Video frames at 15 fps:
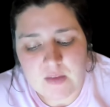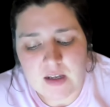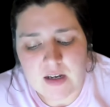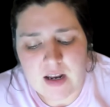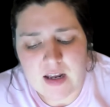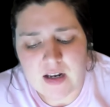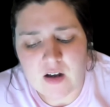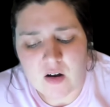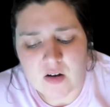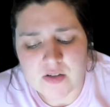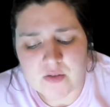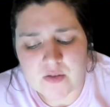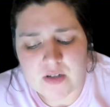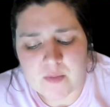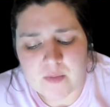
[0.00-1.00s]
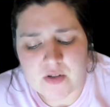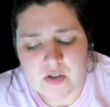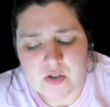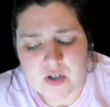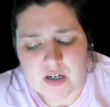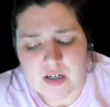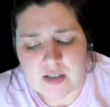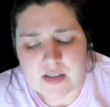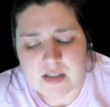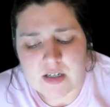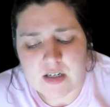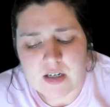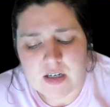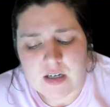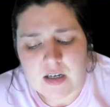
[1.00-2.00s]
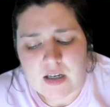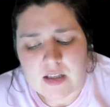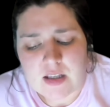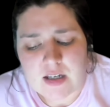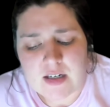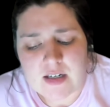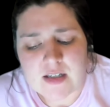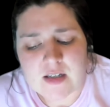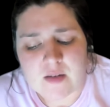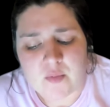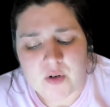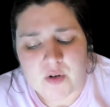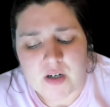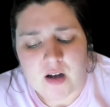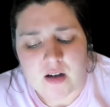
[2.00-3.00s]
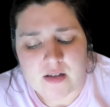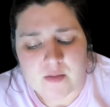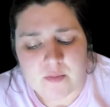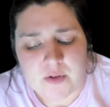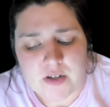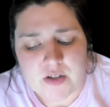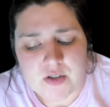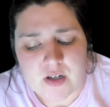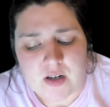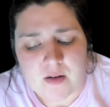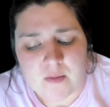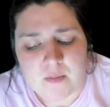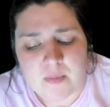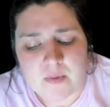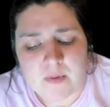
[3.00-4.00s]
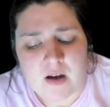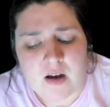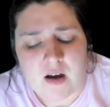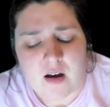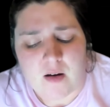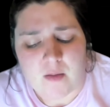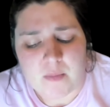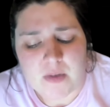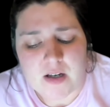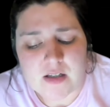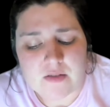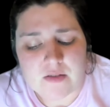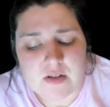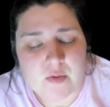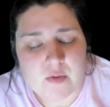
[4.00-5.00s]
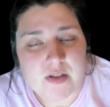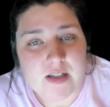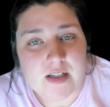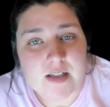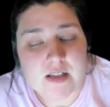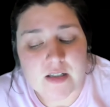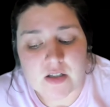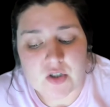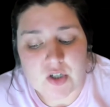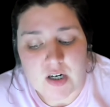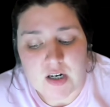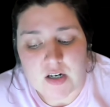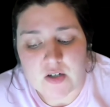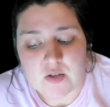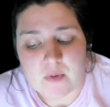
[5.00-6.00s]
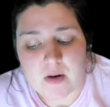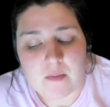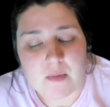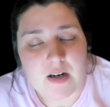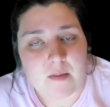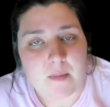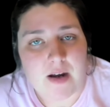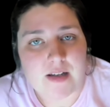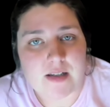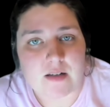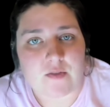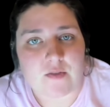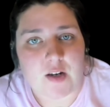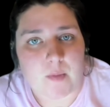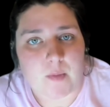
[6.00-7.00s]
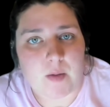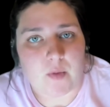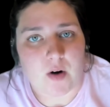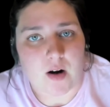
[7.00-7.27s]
And Hank also demonstrates that he's in pre-contemplation because of his resistance to change by minimizing family